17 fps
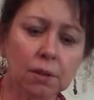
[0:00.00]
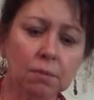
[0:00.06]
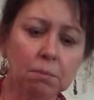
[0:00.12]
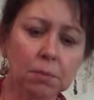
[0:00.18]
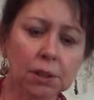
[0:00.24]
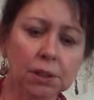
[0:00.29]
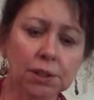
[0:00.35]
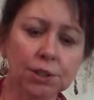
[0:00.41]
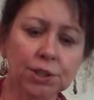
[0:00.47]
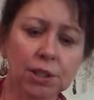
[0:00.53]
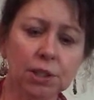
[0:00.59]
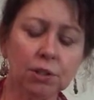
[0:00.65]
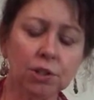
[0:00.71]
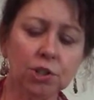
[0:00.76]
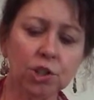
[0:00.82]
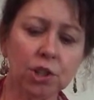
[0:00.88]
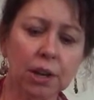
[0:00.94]

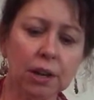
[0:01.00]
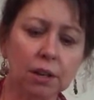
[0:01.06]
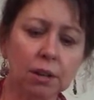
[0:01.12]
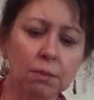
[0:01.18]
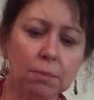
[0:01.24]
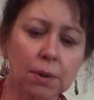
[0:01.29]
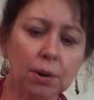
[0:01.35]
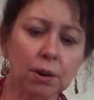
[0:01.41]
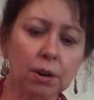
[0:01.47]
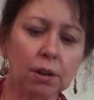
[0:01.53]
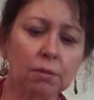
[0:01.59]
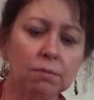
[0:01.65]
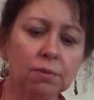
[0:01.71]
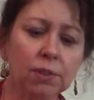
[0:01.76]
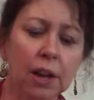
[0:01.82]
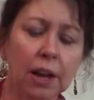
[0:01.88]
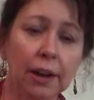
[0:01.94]
Military jet, American
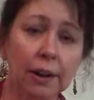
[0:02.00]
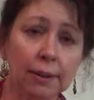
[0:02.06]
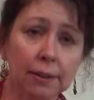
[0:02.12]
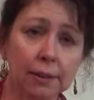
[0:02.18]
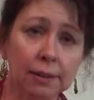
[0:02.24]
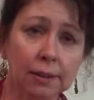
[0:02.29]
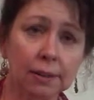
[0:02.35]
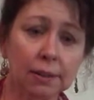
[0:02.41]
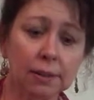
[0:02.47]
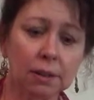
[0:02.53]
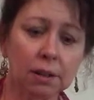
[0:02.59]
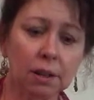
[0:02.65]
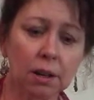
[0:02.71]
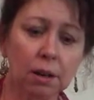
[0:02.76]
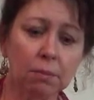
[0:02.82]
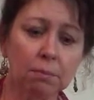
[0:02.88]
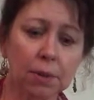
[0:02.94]
flag.
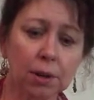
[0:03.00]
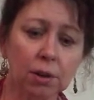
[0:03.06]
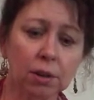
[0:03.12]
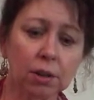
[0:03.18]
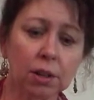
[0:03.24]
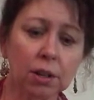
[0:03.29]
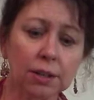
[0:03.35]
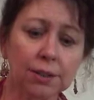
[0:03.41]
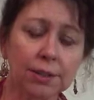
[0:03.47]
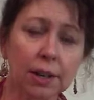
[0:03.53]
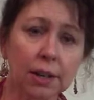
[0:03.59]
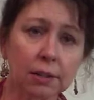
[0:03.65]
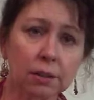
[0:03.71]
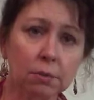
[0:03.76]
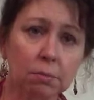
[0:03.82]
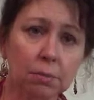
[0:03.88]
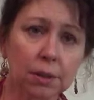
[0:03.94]
America
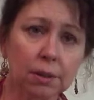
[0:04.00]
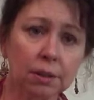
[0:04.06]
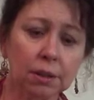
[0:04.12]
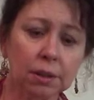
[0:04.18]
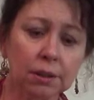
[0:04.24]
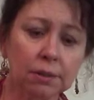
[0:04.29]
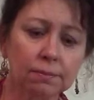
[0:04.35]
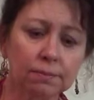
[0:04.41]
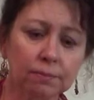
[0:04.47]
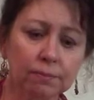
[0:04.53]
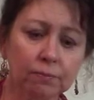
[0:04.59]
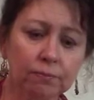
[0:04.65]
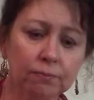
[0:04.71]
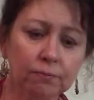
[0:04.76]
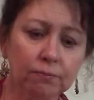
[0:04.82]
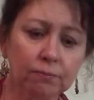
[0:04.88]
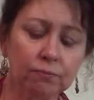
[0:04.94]
attacked America.
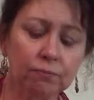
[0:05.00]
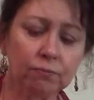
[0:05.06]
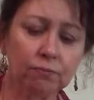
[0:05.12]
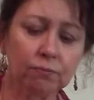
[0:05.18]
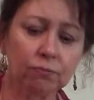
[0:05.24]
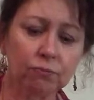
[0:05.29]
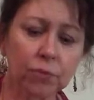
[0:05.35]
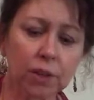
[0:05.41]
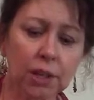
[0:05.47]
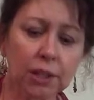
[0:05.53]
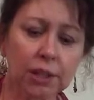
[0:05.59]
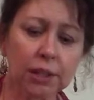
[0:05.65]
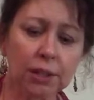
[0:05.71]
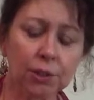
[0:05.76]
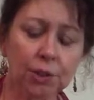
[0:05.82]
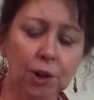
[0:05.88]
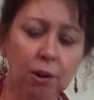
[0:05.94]

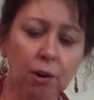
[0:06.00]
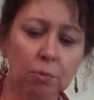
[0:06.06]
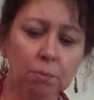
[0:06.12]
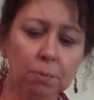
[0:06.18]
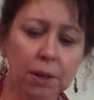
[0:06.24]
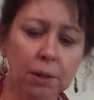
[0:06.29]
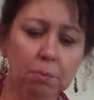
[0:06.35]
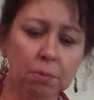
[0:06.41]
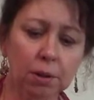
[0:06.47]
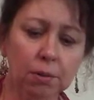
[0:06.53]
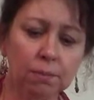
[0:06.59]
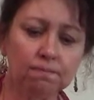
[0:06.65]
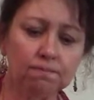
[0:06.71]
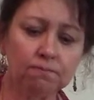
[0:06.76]
Killed our own people.